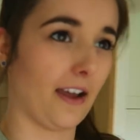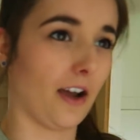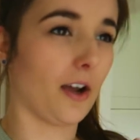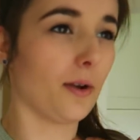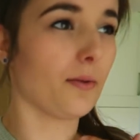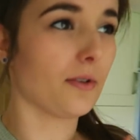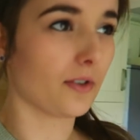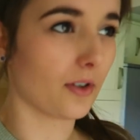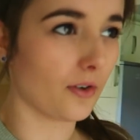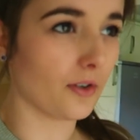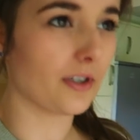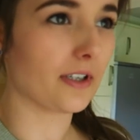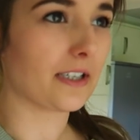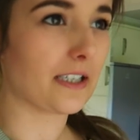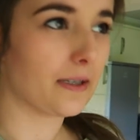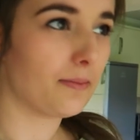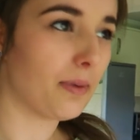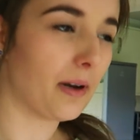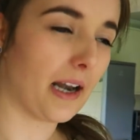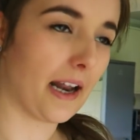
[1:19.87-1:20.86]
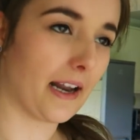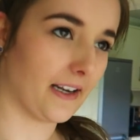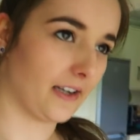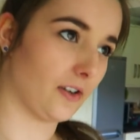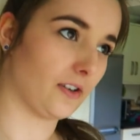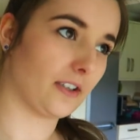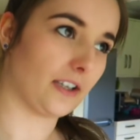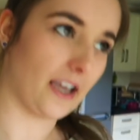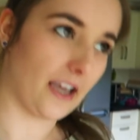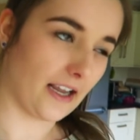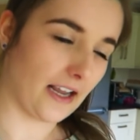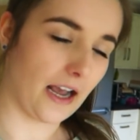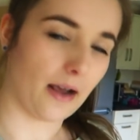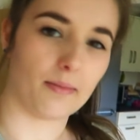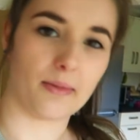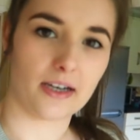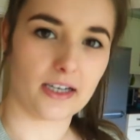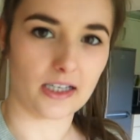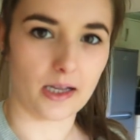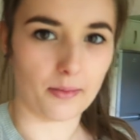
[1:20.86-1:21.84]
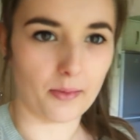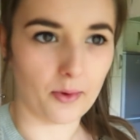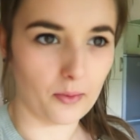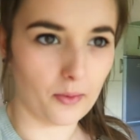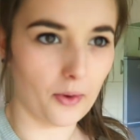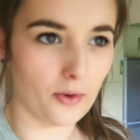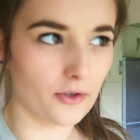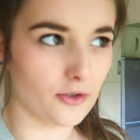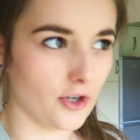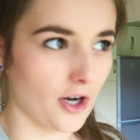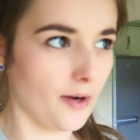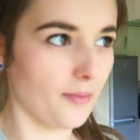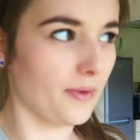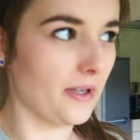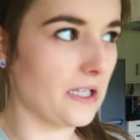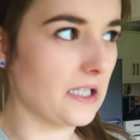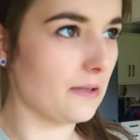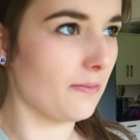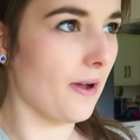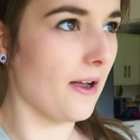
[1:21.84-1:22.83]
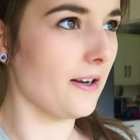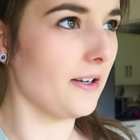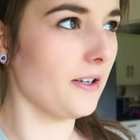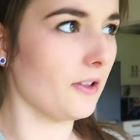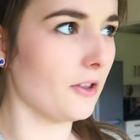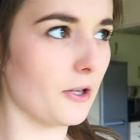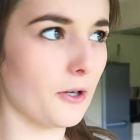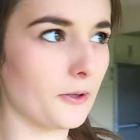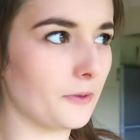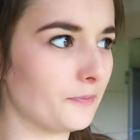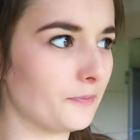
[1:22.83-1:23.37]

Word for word: I was honestly planning on getting out my summer wardrobe this month.